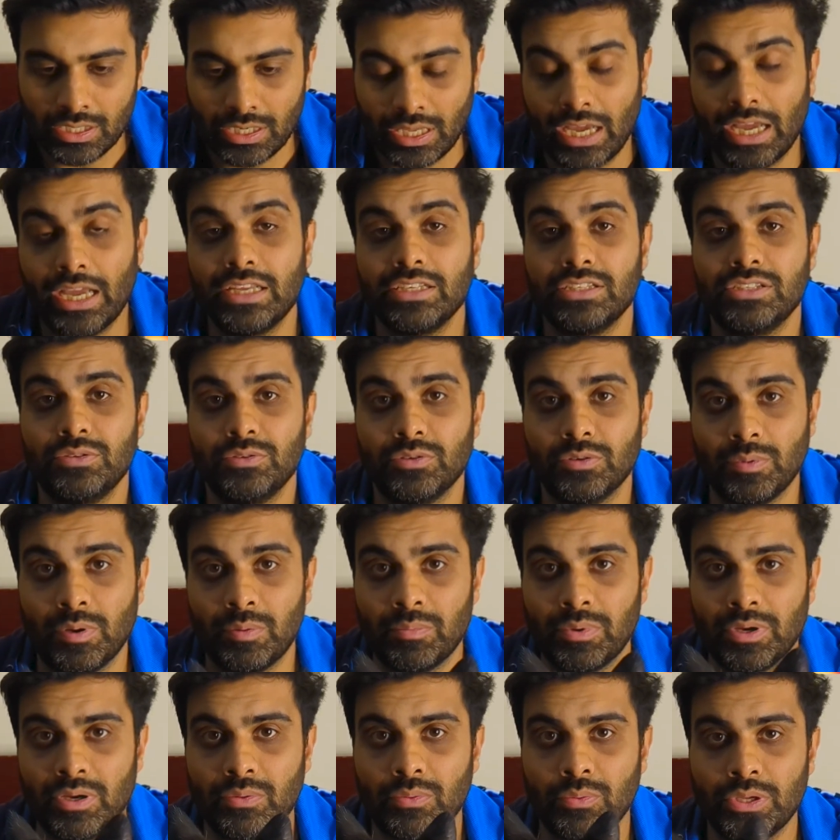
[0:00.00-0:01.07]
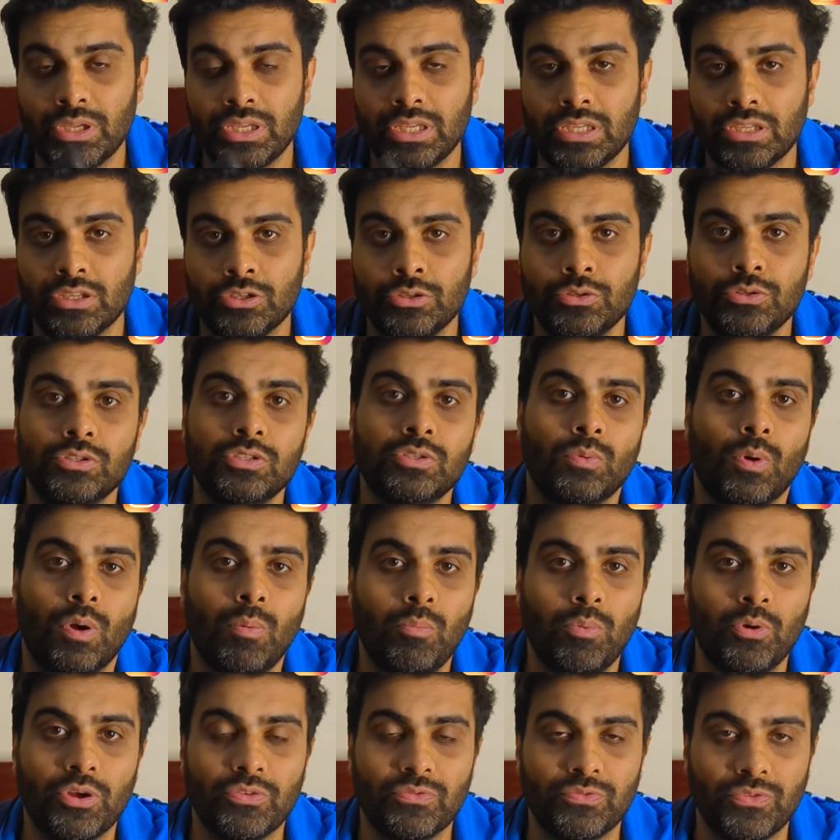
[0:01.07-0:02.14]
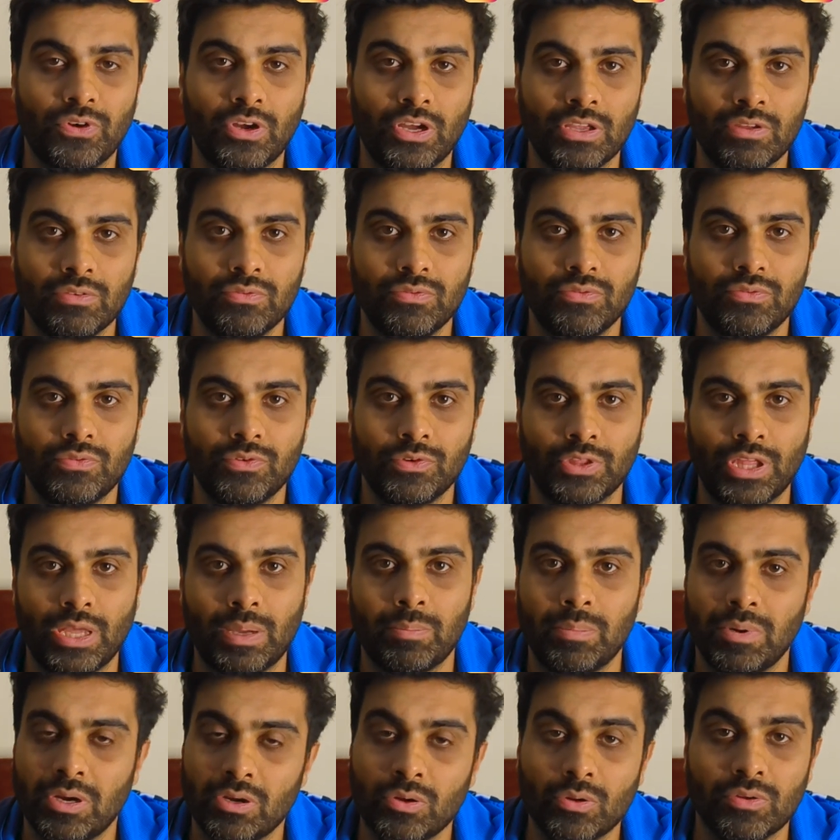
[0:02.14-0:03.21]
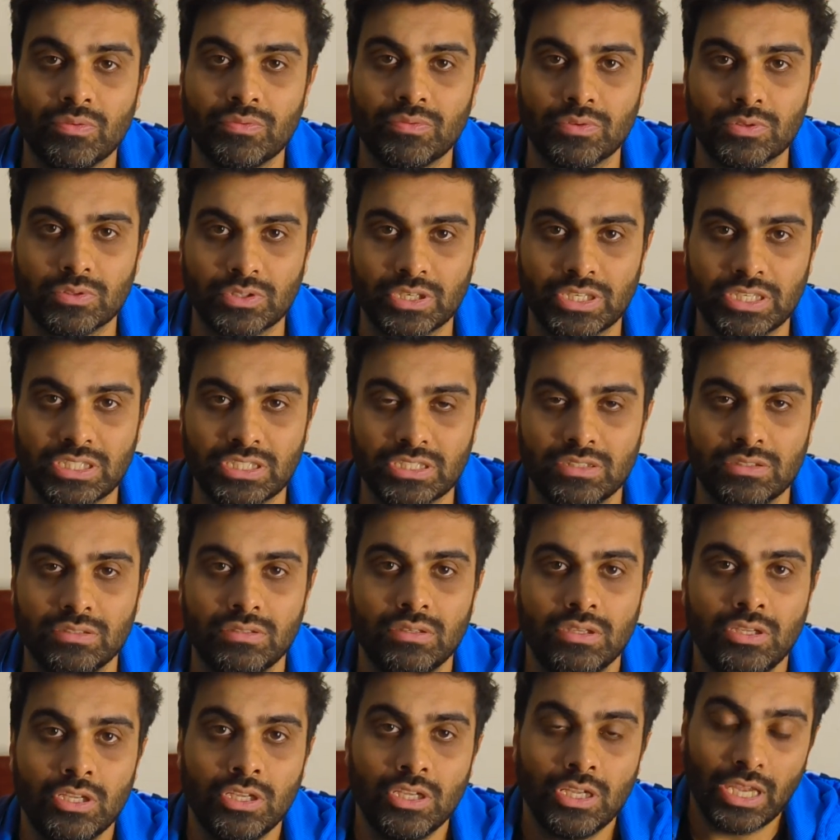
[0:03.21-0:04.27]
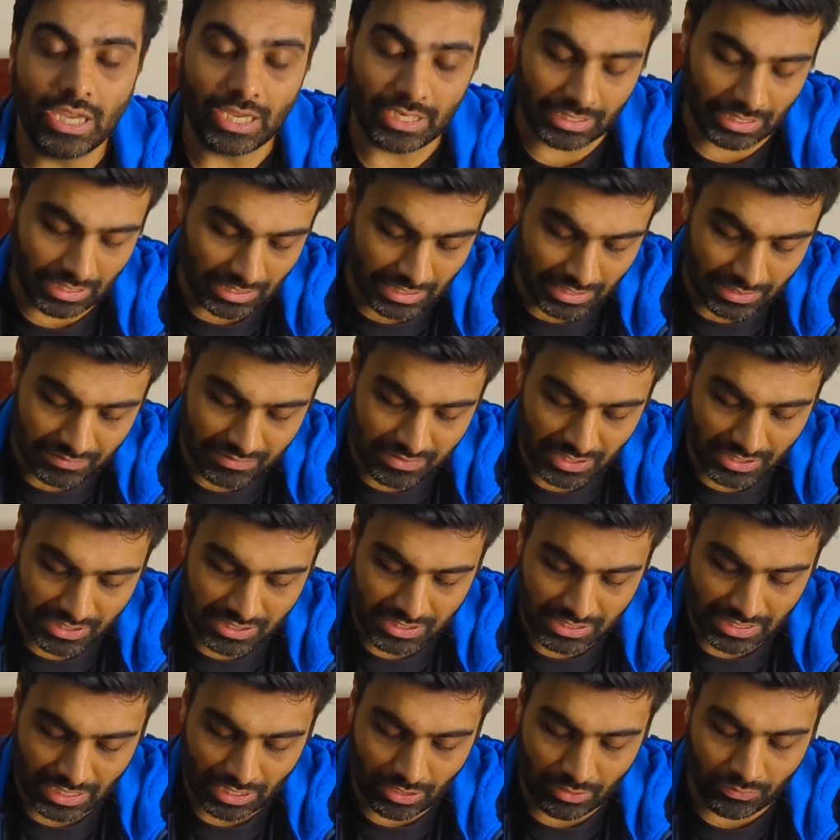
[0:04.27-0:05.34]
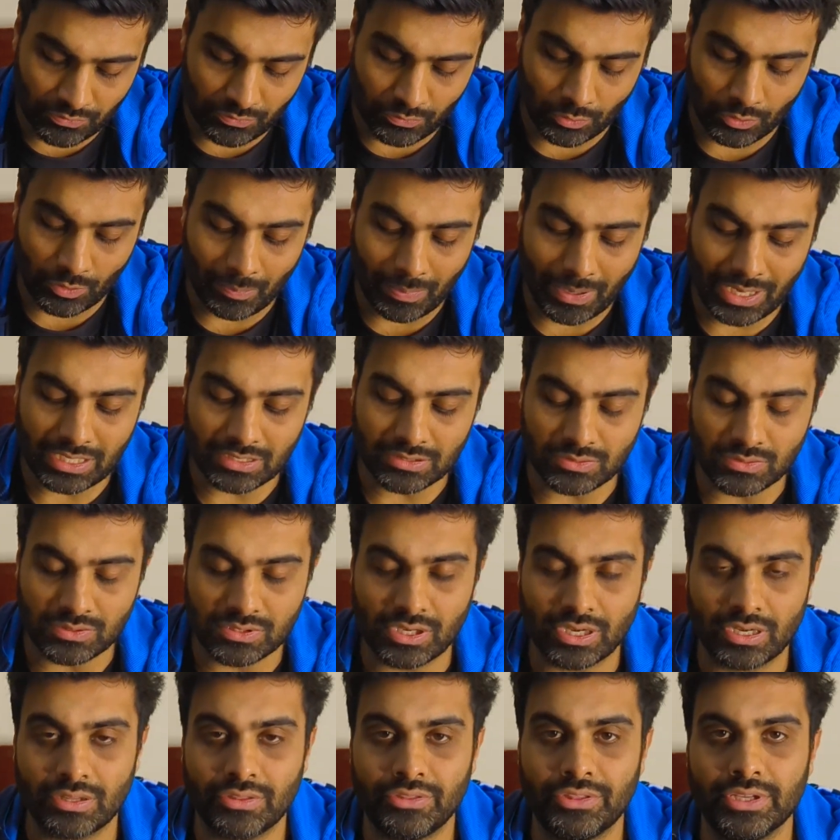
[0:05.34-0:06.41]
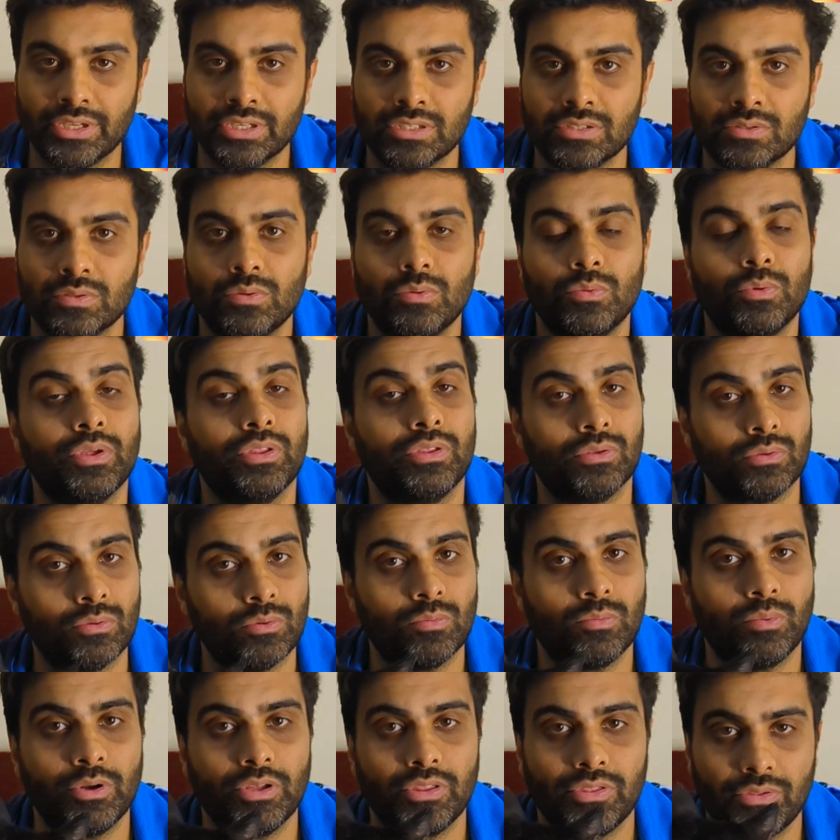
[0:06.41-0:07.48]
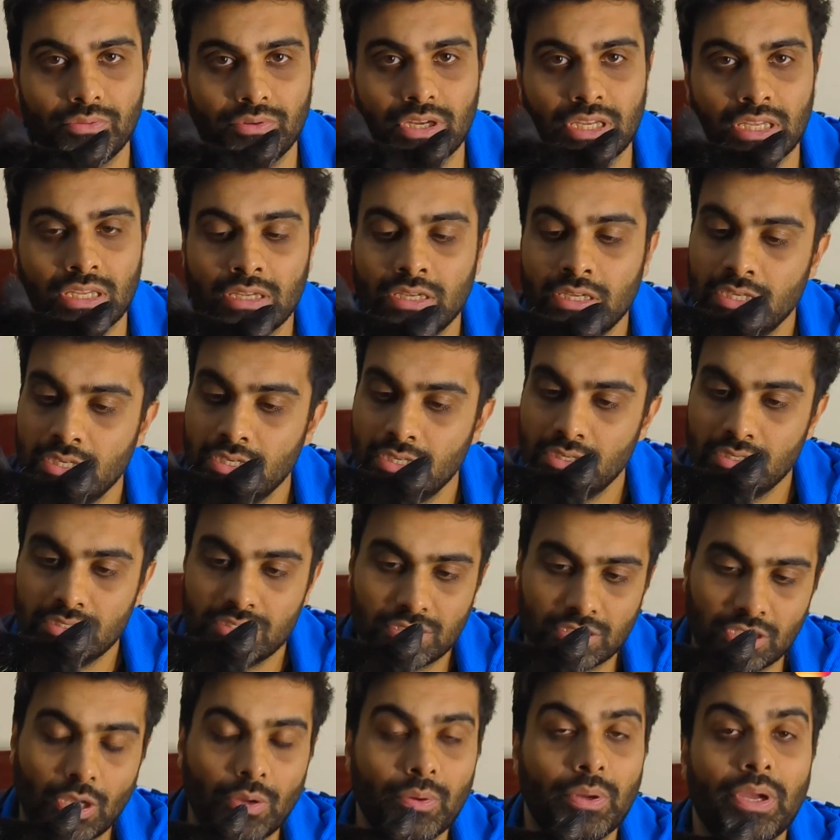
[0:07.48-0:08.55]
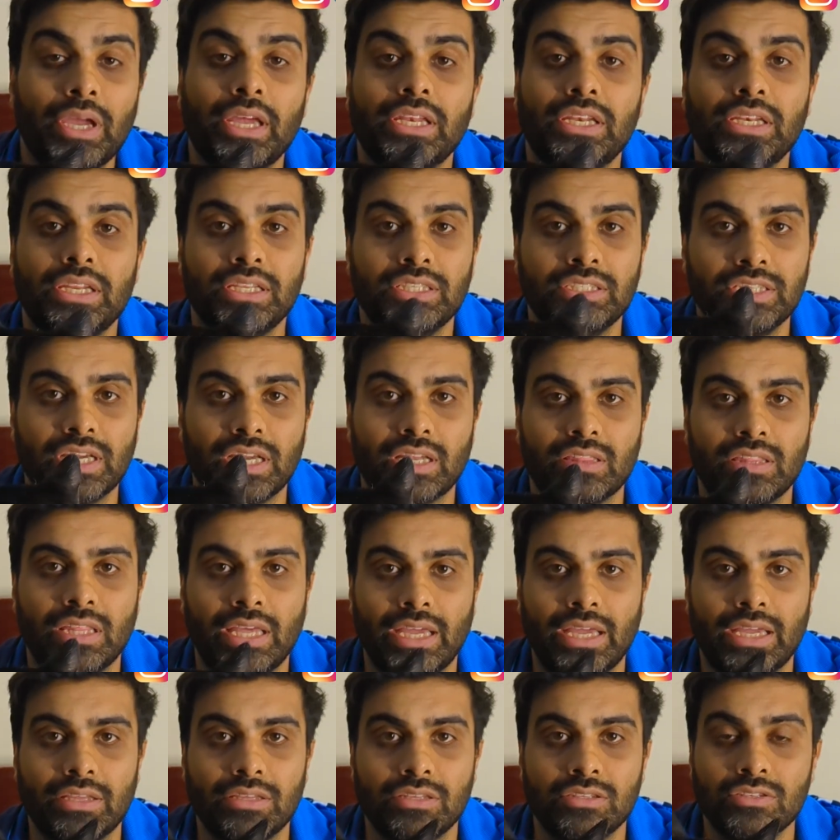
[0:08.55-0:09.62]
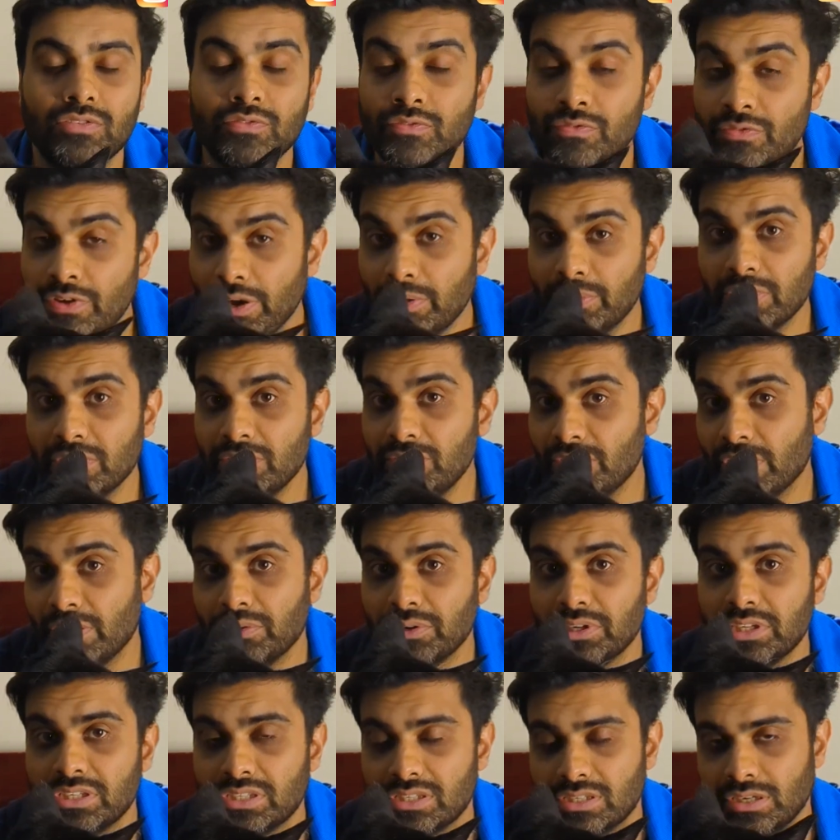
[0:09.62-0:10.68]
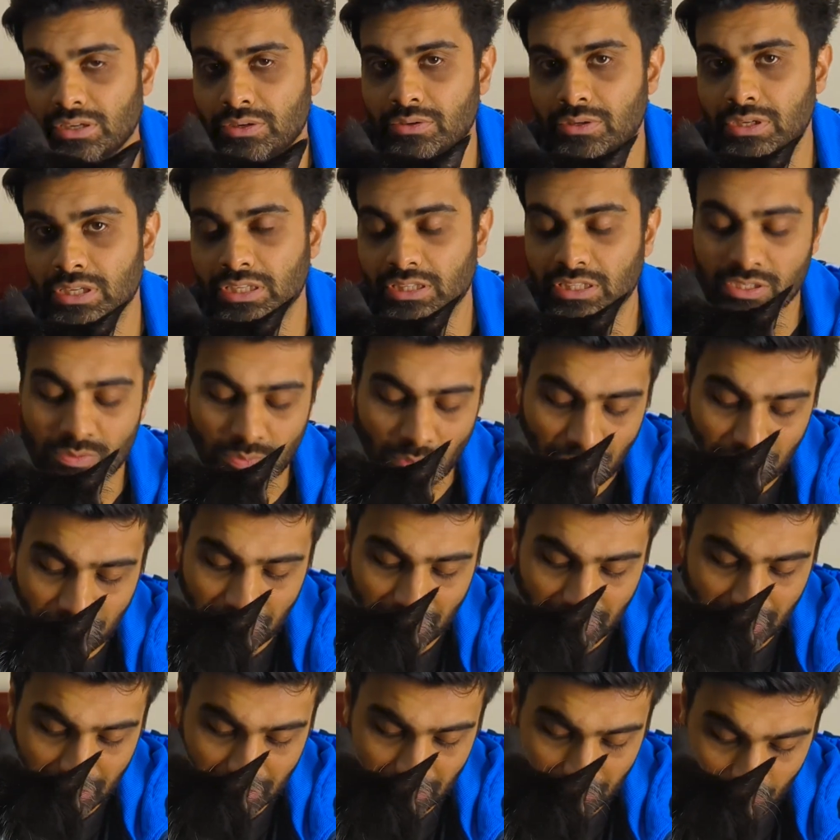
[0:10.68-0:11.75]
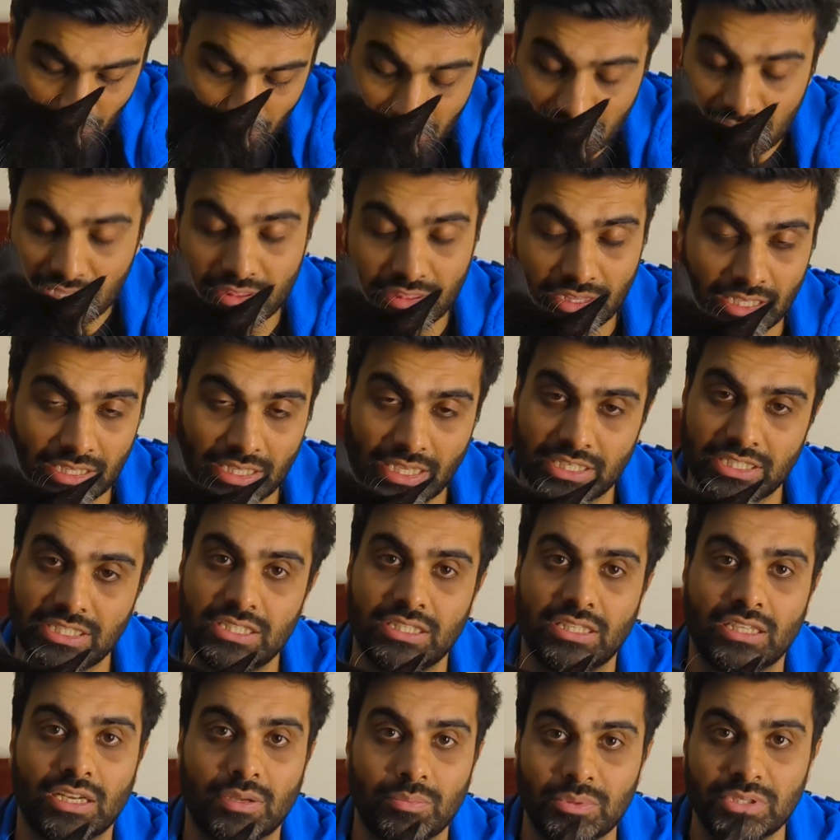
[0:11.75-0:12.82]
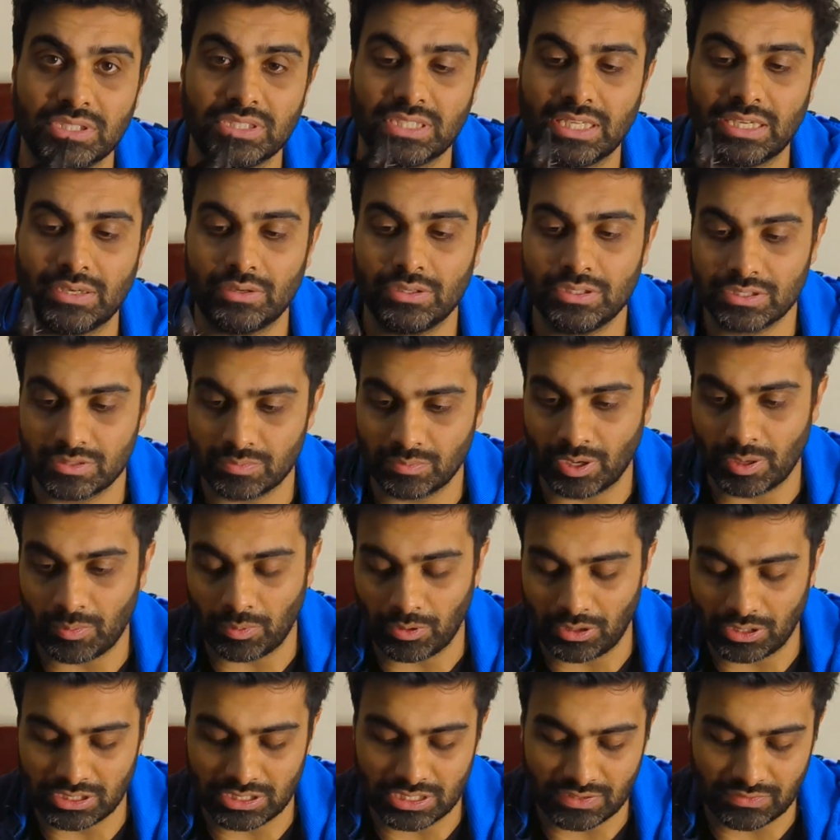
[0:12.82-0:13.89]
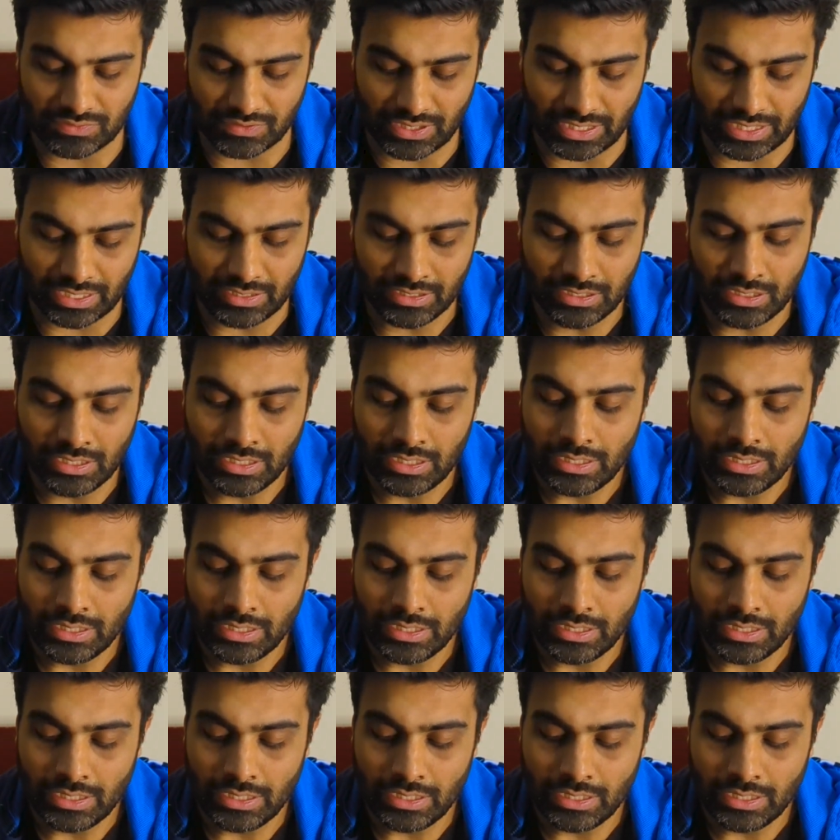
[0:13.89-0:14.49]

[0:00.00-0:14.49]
Now, as you remember, we used 1.5 for that buccal infiltration, and it leaves us now for the palatal side of things with 0.3. So go ahead and inject that very, very slowly. And there's one thing, key thing actually, that I missed out. My apologies for that.